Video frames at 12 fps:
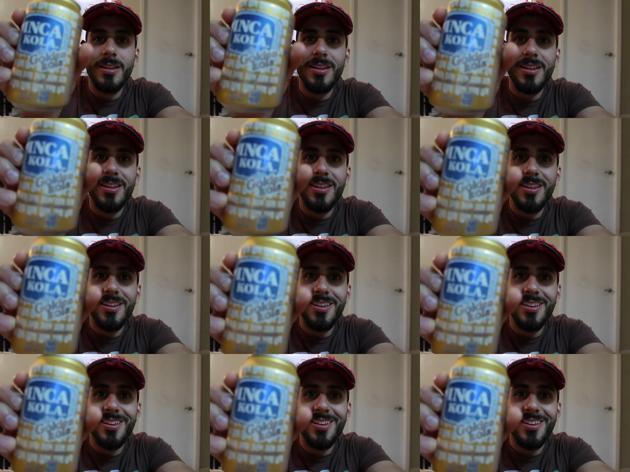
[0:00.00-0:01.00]

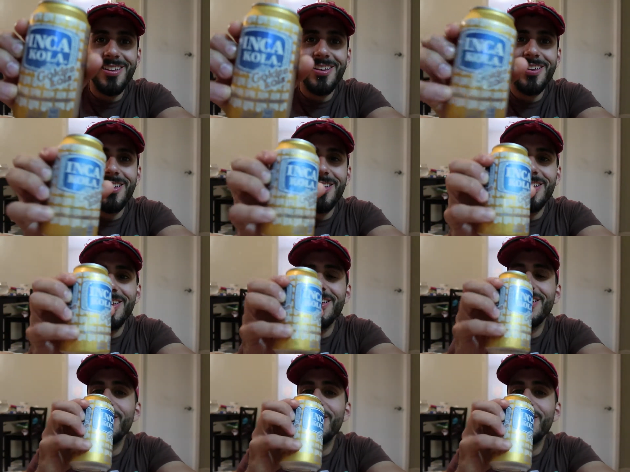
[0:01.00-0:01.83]
(silence)